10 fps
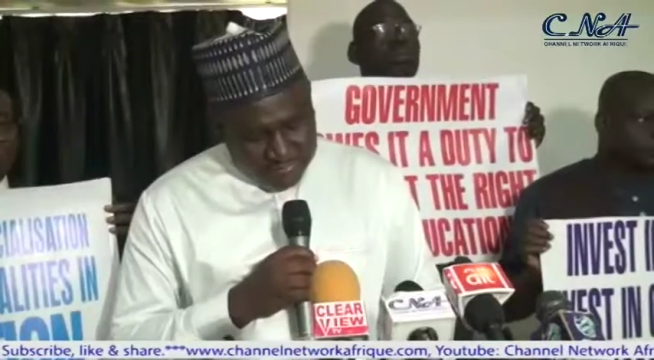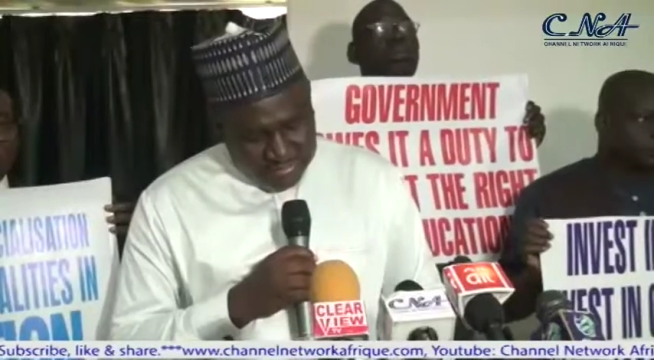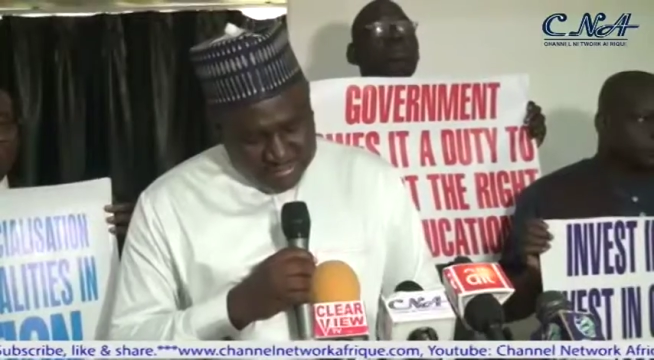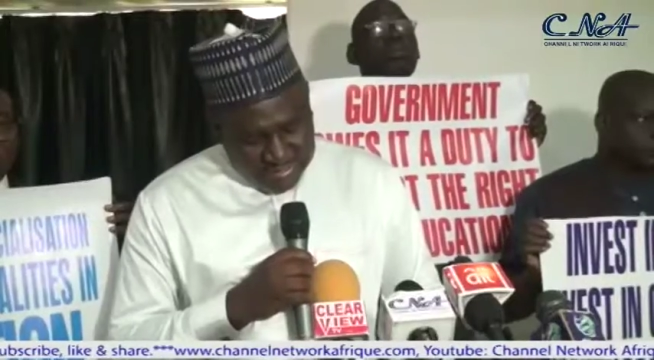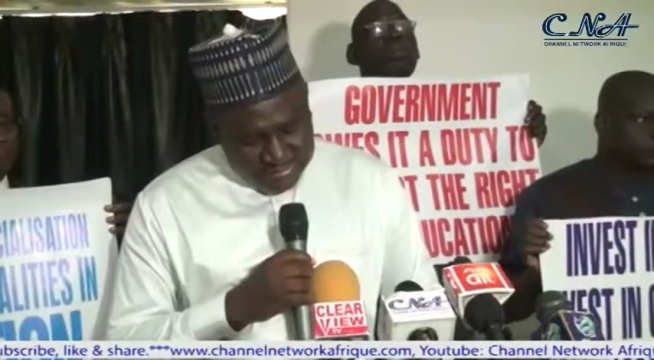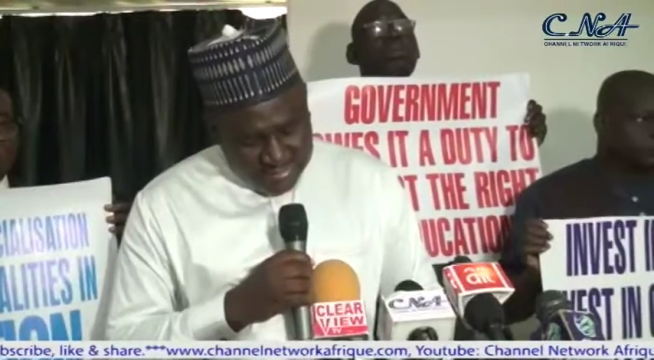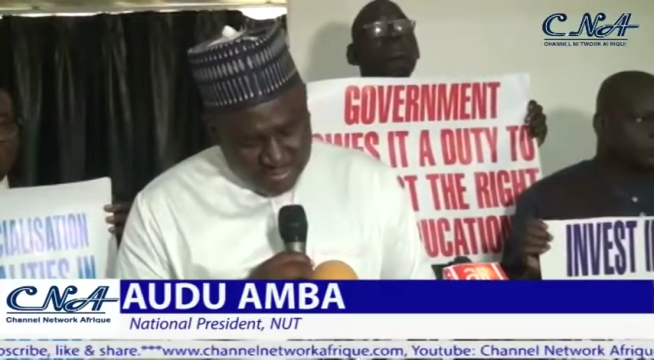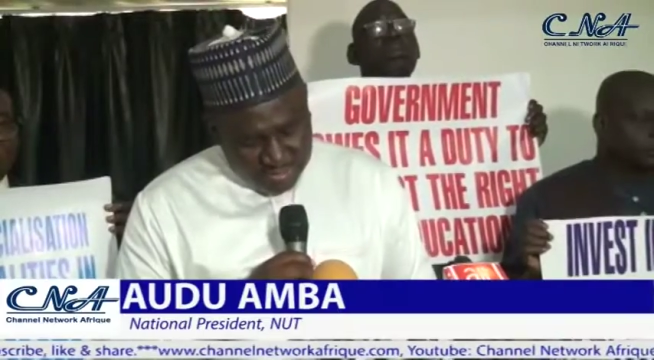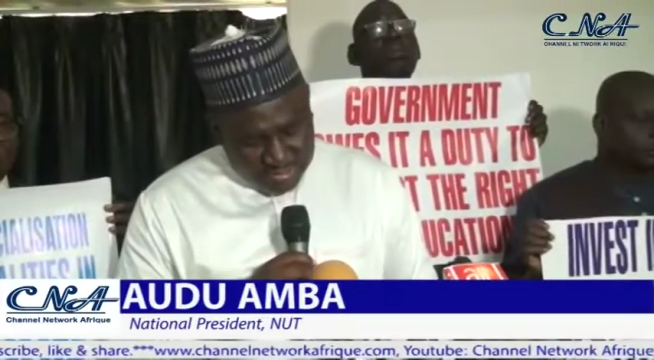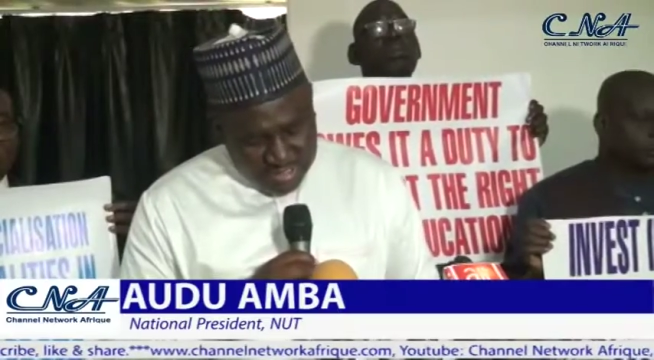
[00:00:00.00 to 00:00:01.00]
teachers,
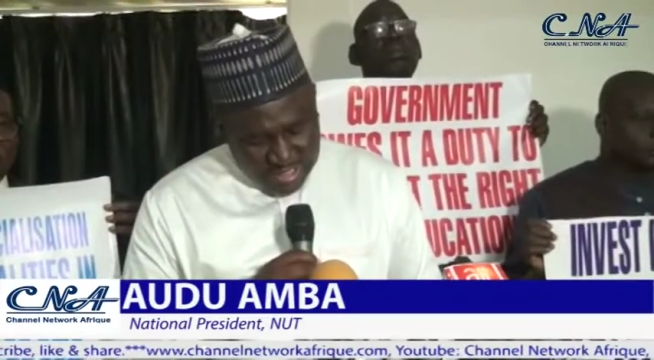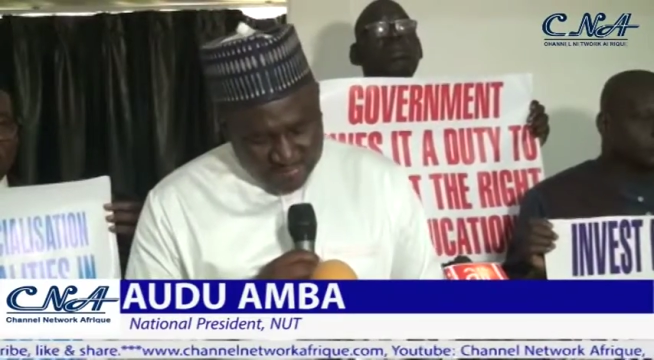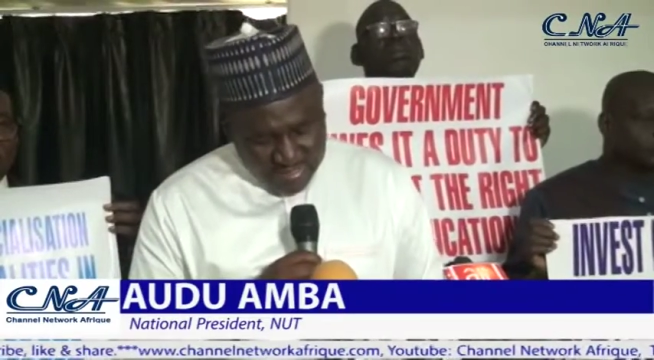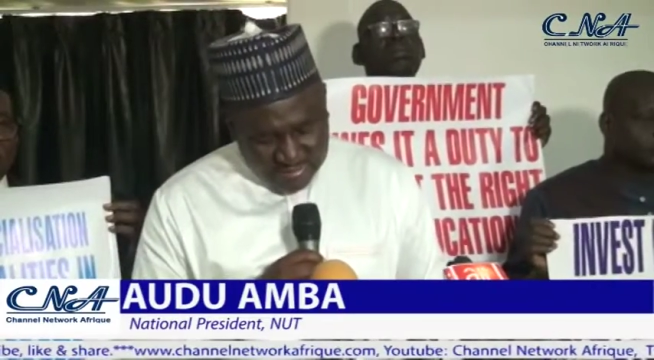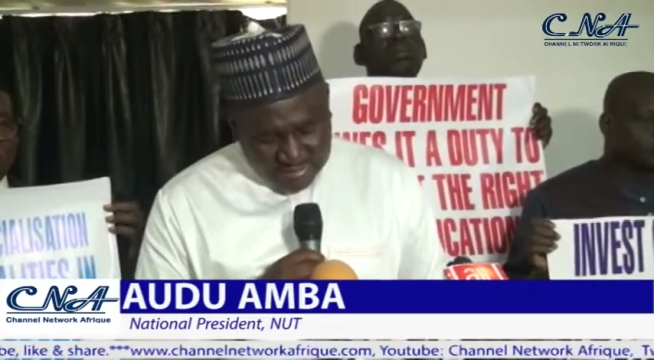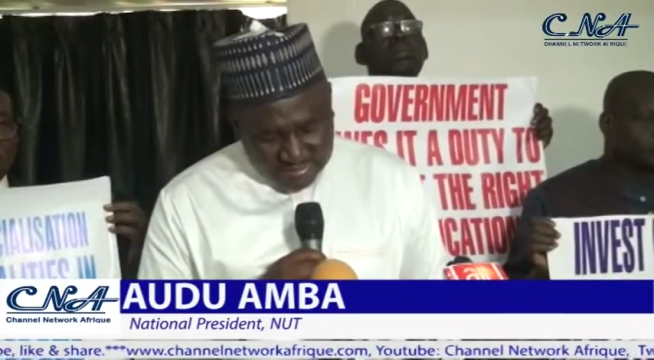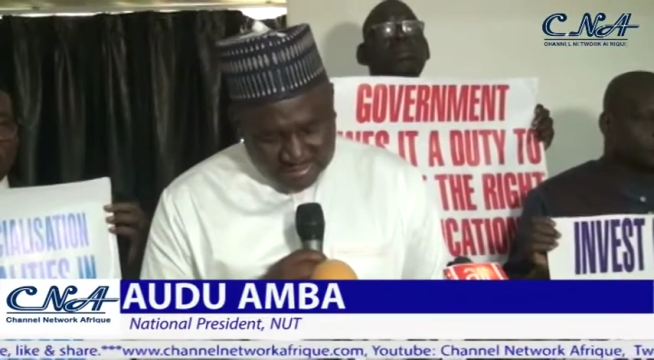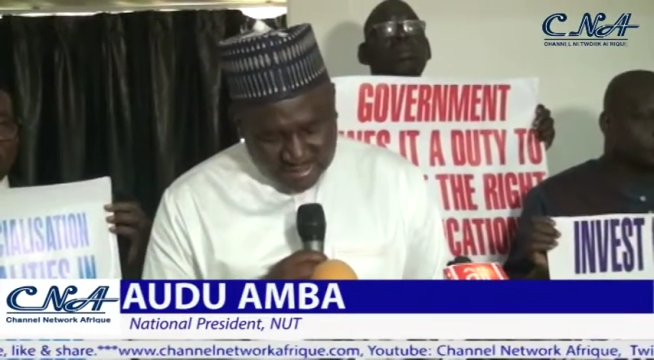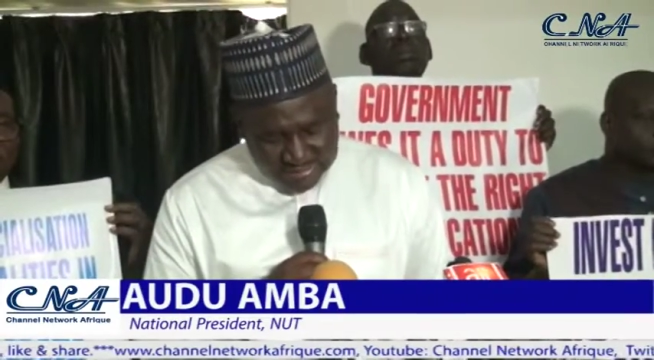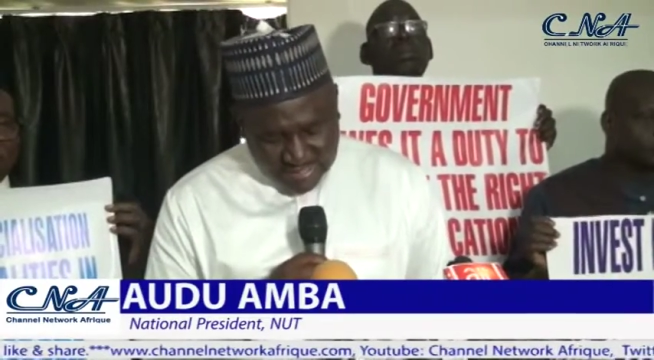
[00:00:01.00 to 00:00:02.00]
NUT hereby
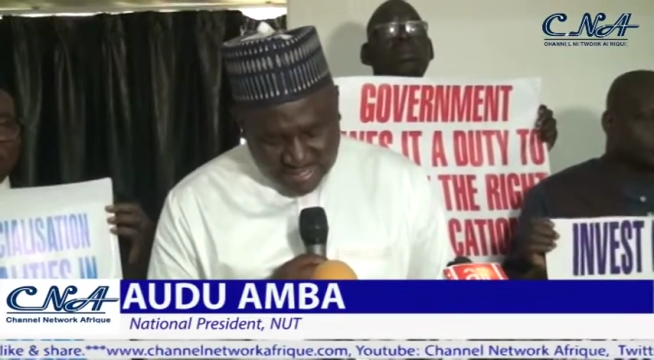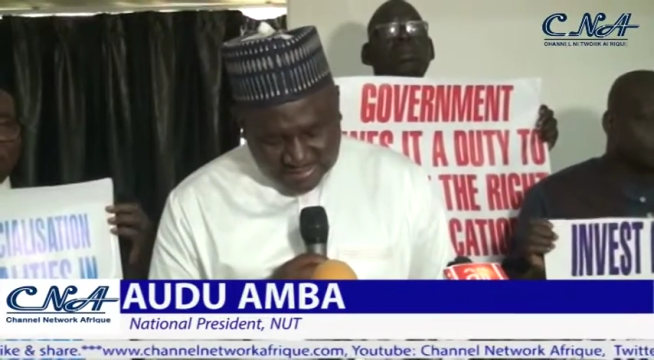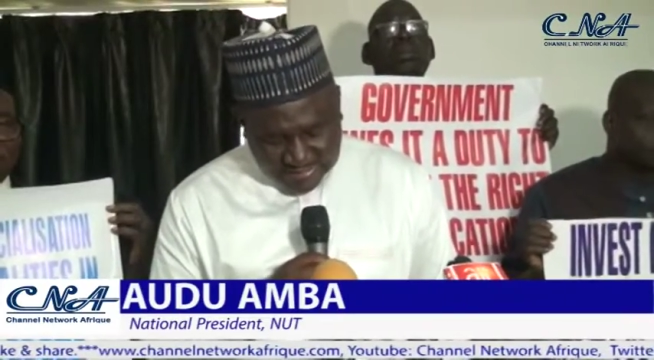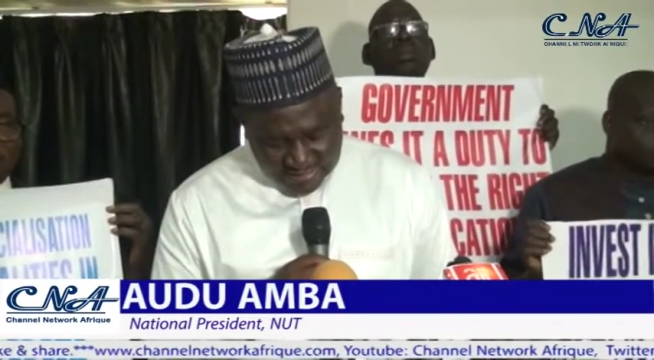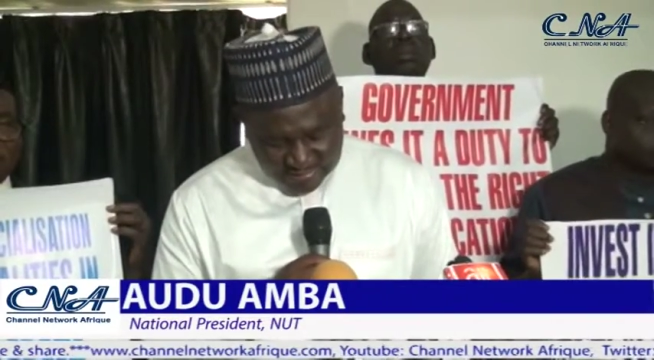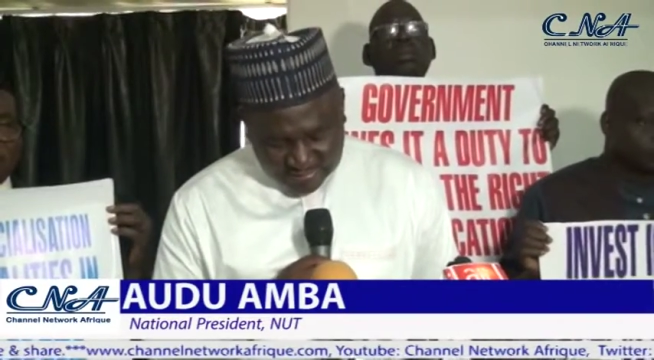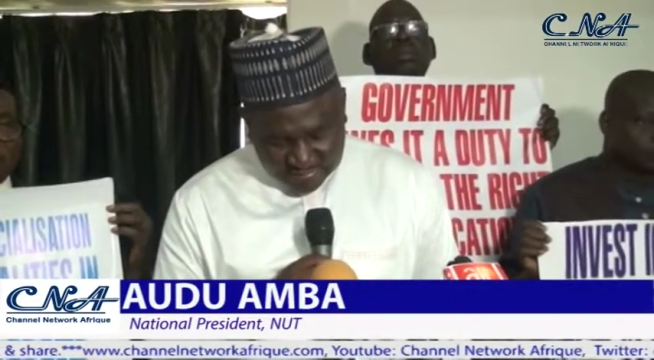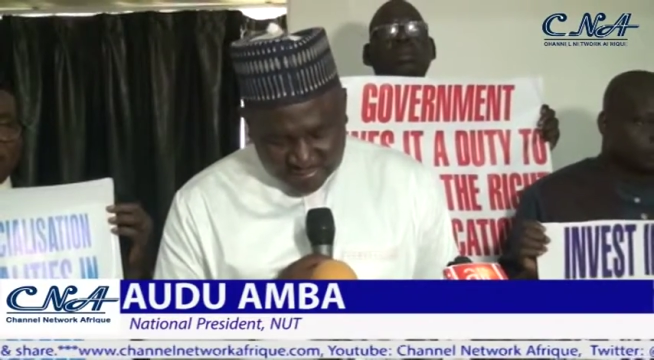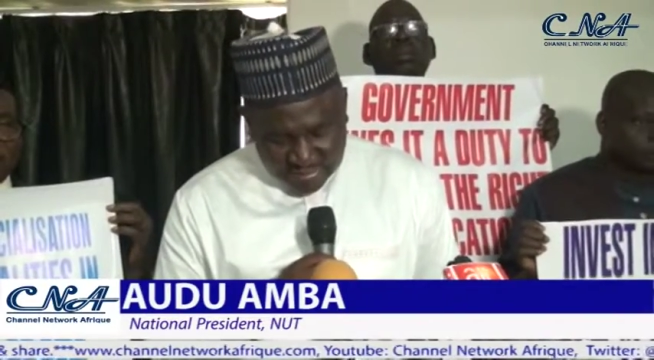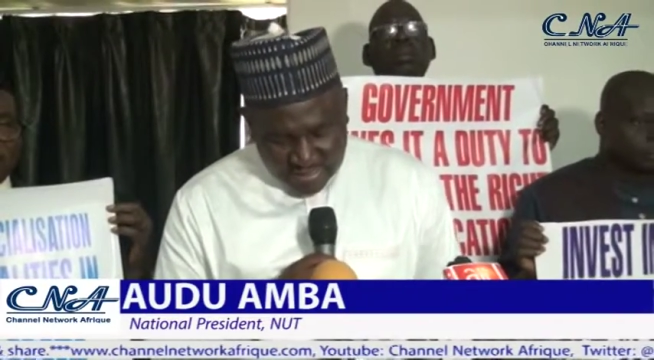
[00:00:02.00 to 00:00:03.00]
reiterate our stand